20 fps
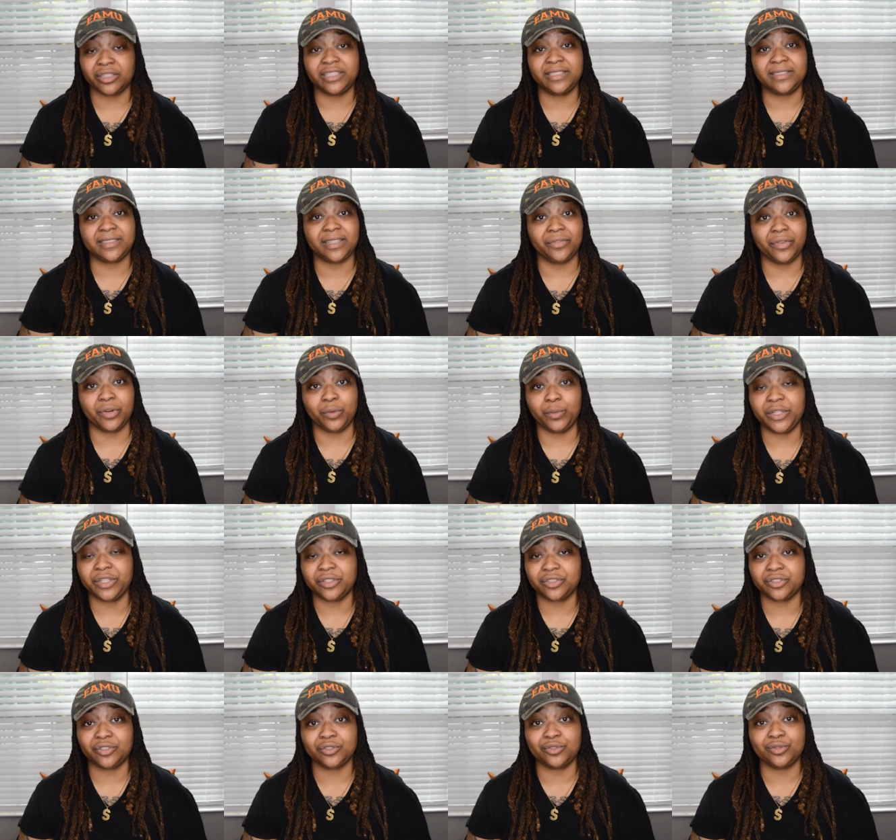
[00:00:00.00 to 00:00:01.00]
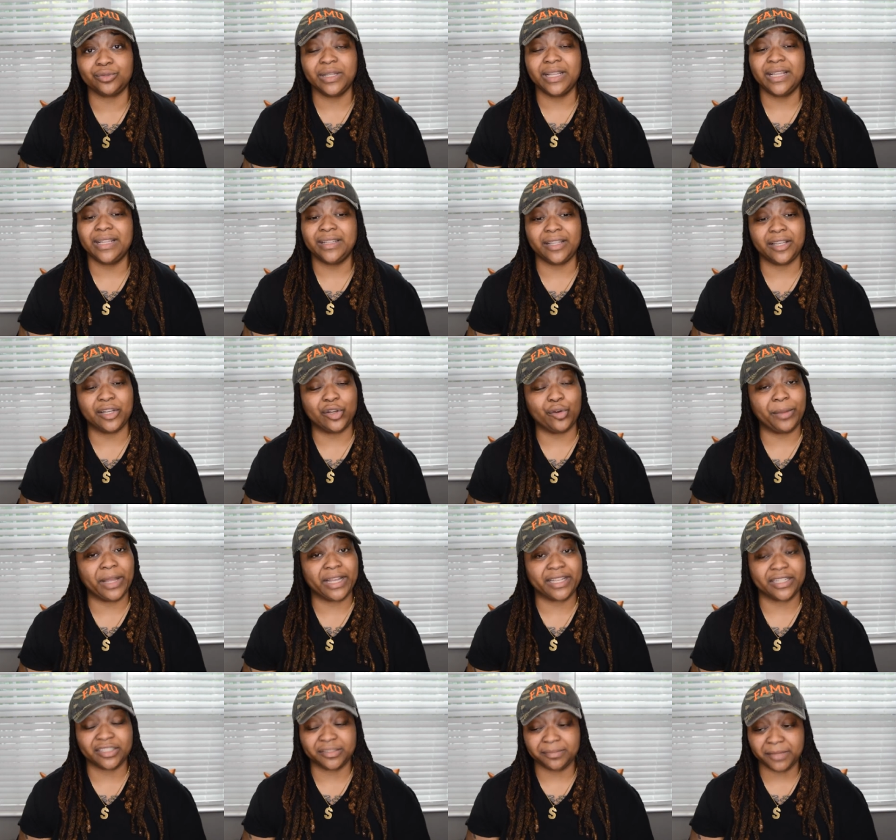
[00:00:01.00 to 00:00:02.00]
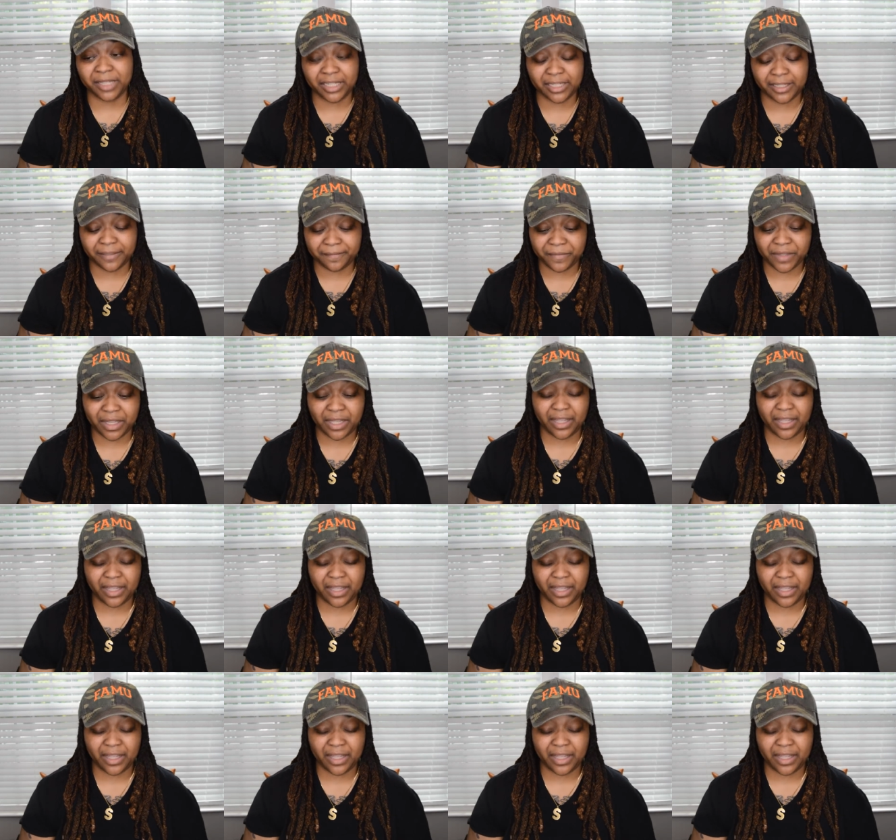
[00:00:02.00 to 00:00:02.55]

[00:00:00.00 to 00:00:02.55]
at least give it a week or two, then go back and smell it.